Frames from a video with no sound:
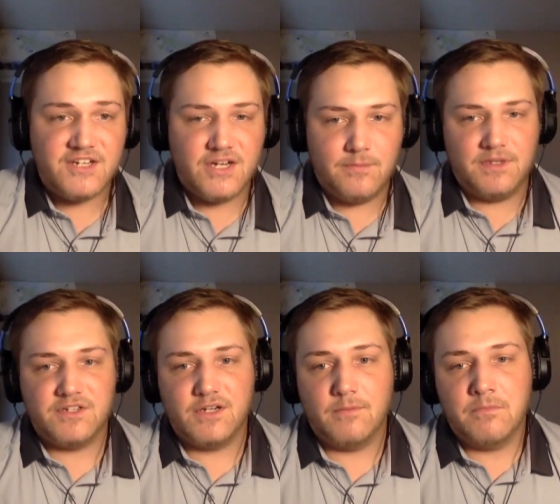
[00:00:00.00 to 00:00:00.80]

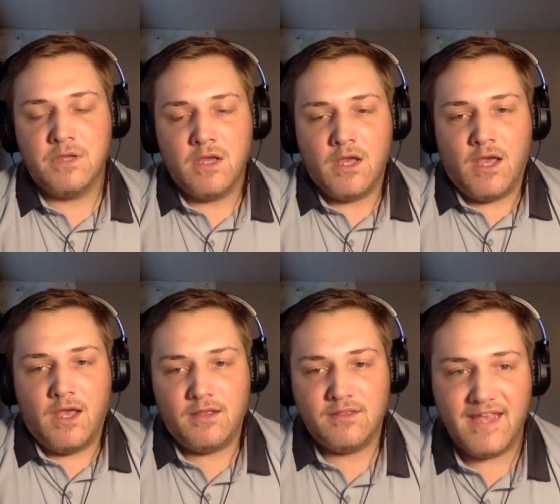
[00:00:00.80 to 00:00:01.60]
Championship.
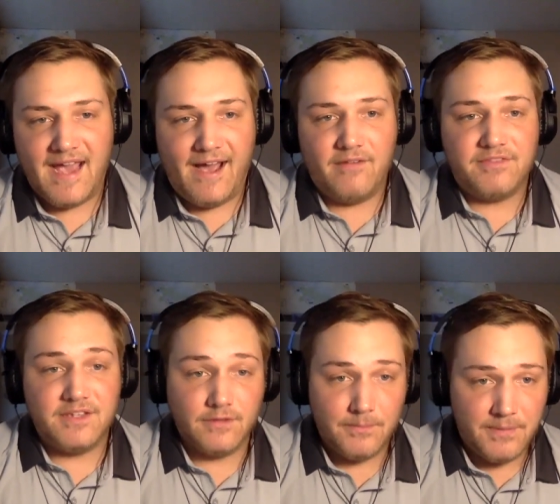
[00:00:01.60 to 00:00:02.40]
They have the
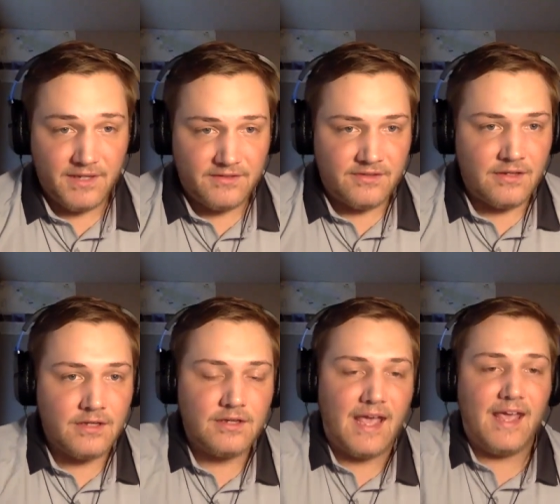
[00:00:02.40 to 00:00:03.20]
Olympics
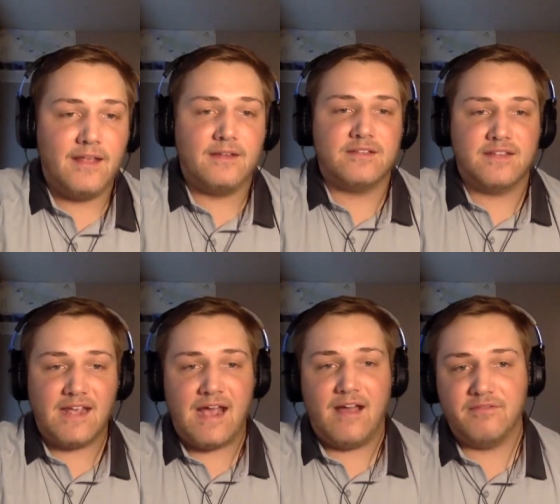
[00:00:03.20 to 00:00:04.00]
and they
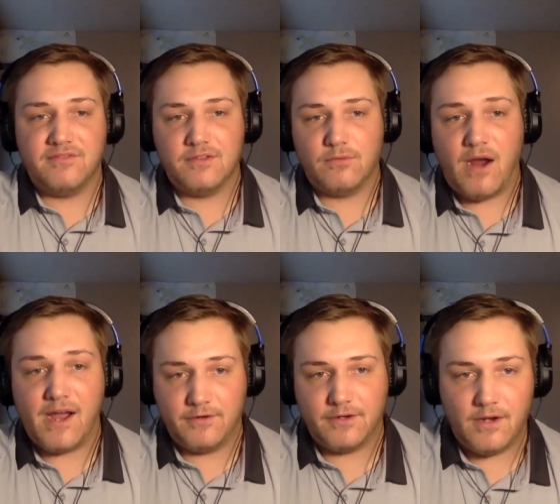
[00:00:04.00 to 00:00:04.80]
have the
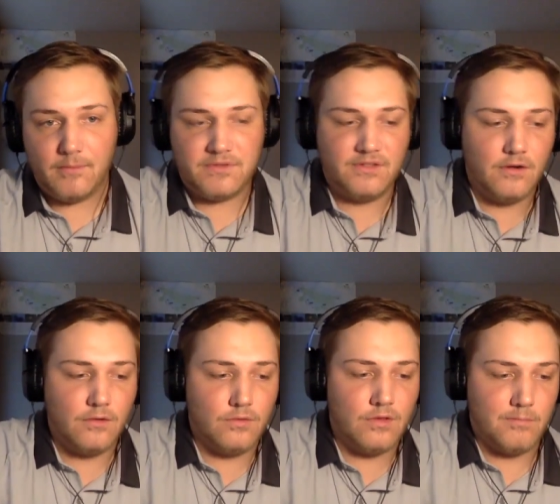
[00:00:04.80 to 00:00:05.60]
Ryder Cup.
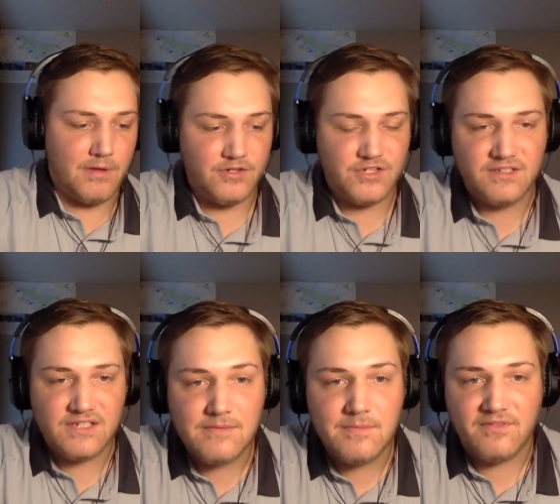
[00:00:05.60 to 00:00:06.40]
So a bunch of
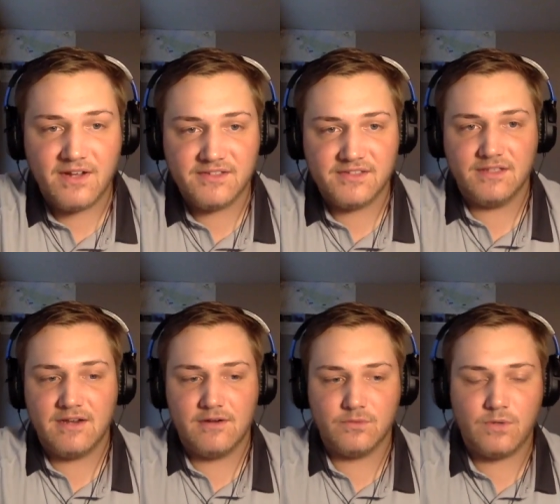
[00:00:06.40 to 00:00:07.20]
team events in
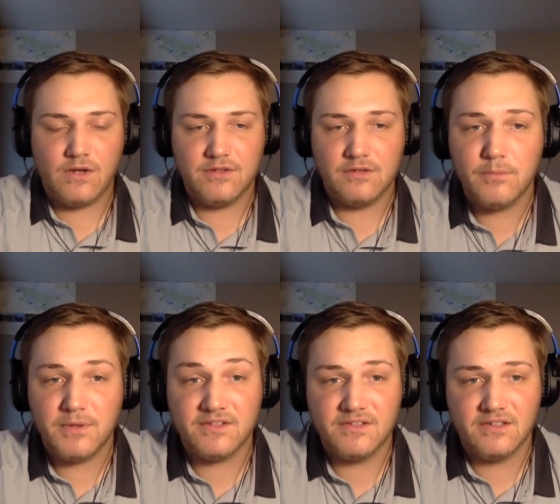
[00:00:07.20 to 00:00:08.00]
there as well. The
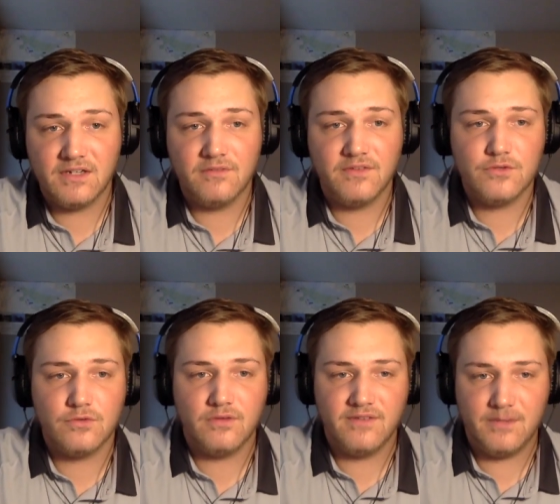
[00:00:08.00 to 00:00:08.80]
Olympics is an
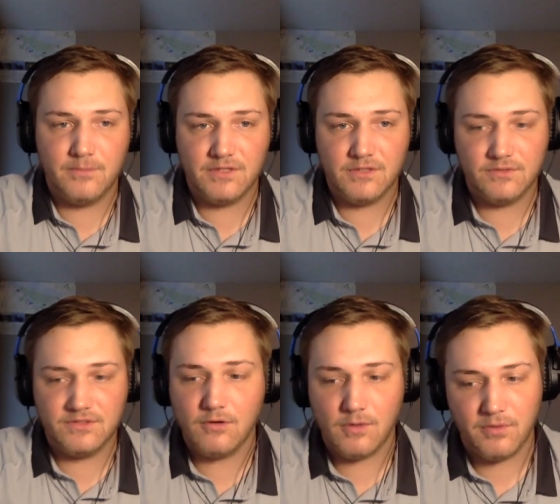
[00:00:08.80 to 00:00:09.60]
individual event, but you
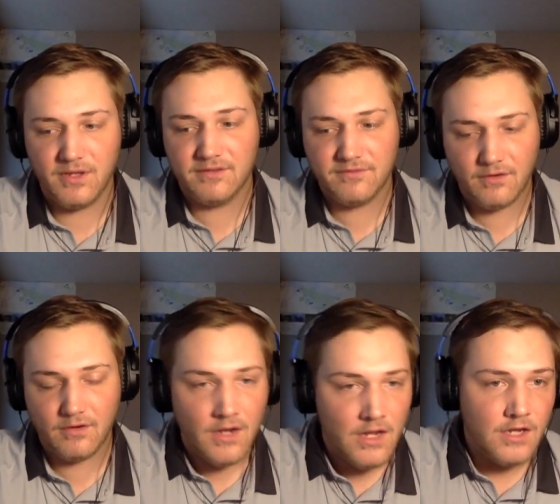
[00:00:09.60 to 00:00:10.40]
still are playing
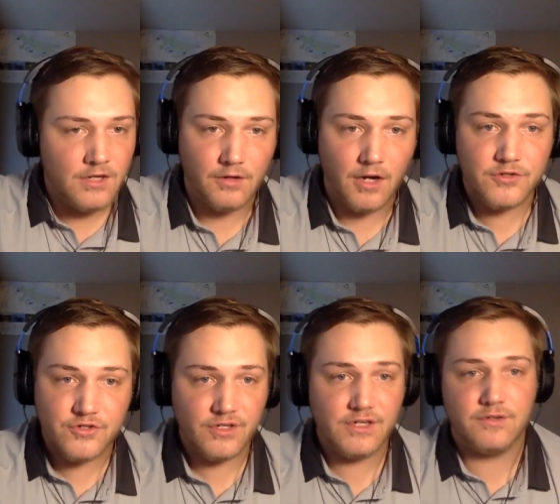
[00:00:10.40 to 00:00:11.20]
for your
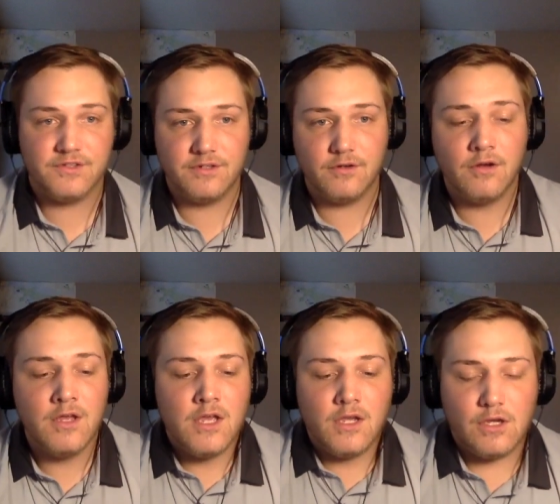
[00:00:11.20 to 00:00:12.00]
country. You're still
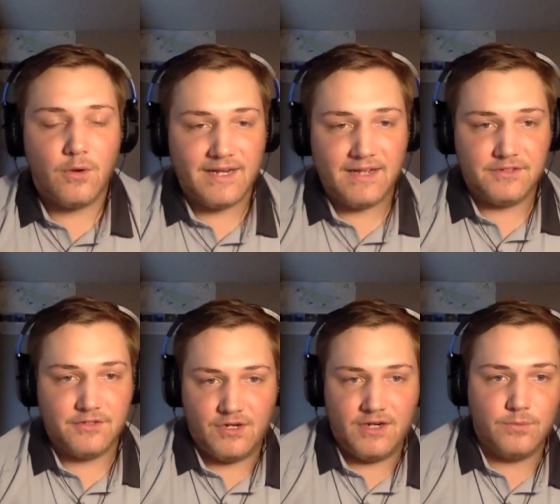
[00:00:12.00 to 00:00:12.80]
going out there
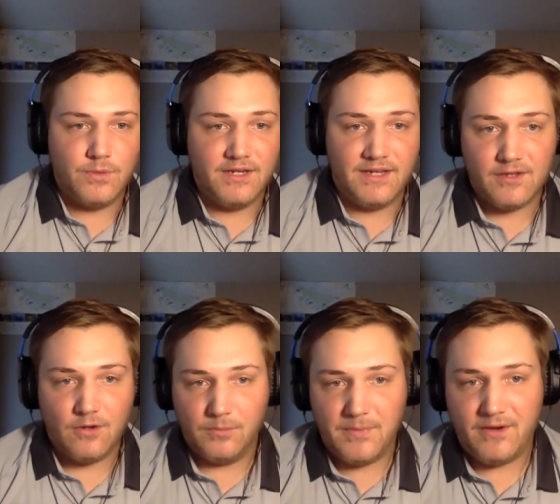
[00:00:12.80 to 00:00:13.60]
trying to win a
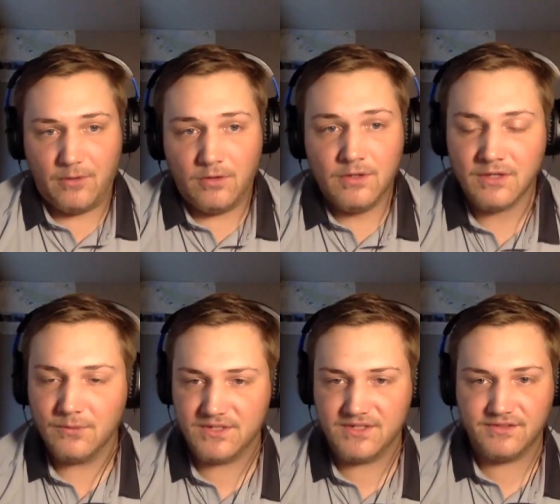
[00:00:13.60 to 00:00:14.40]
gold medal,
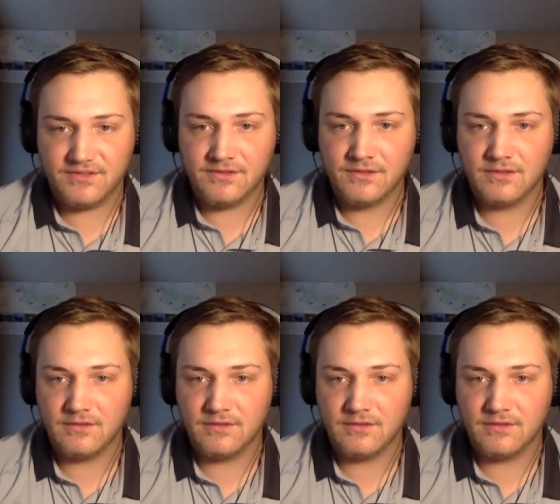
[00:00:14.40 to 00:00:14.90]
which is,